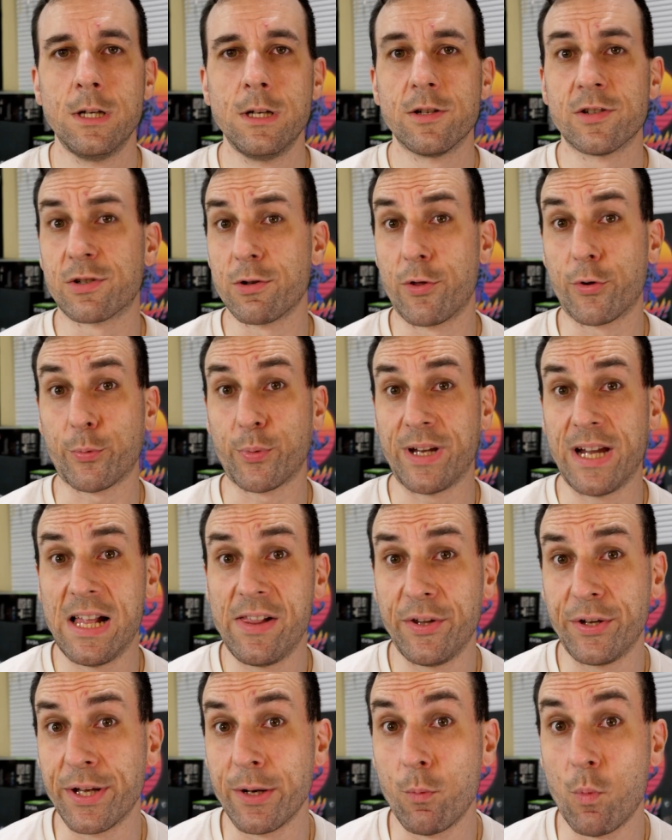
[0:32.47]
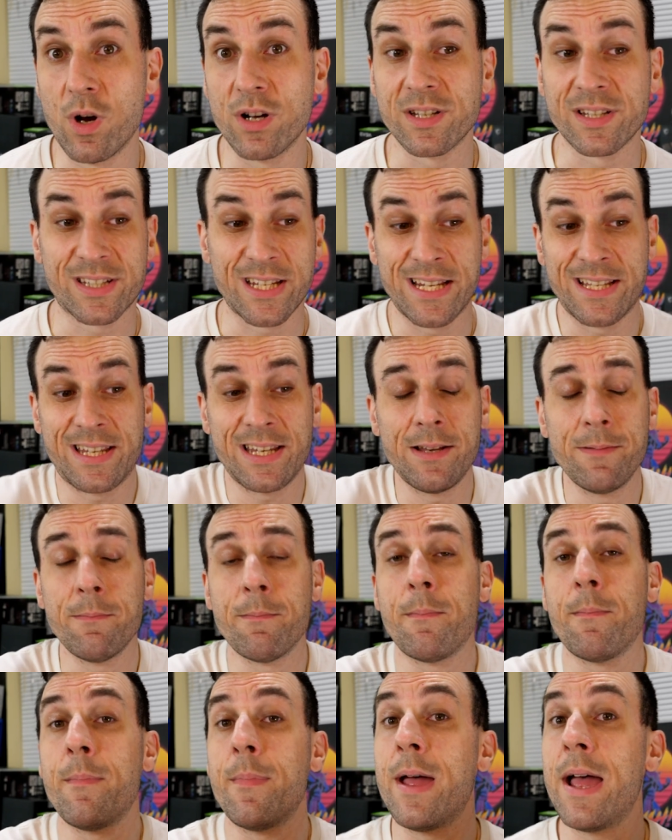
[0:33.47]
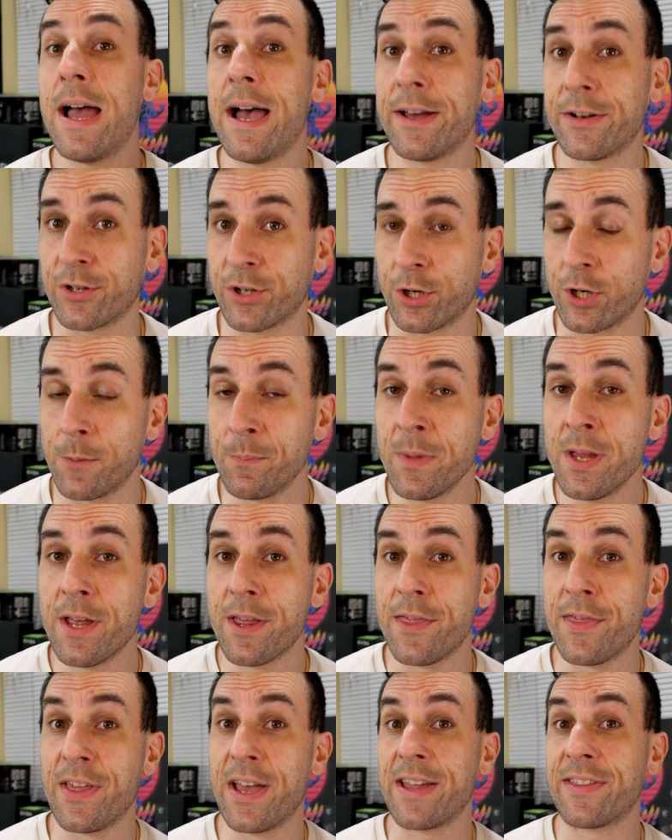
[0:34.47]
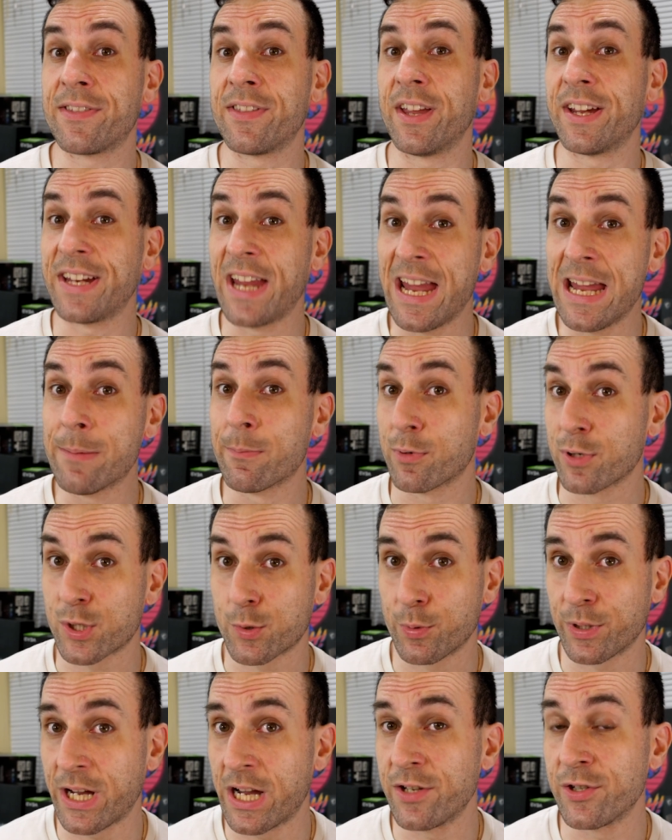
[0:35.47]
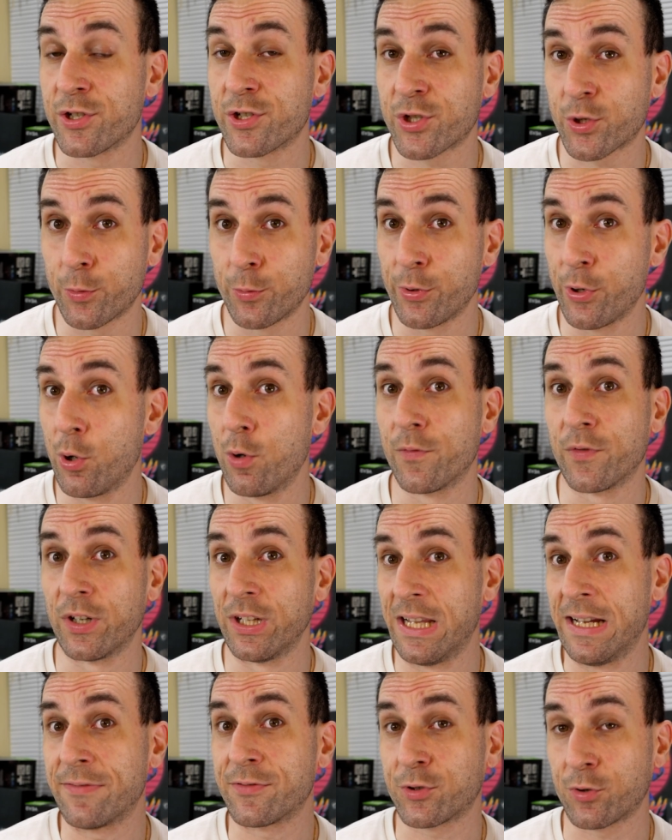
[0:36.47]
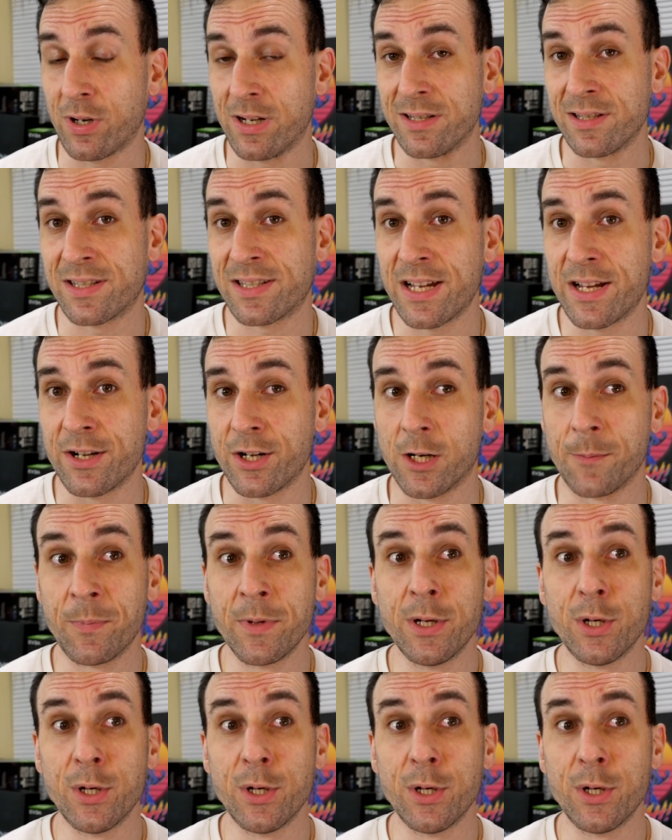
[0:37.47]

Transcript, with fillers: So the reality was it didn't matter that the gamers were getting screwed over left, right, and center.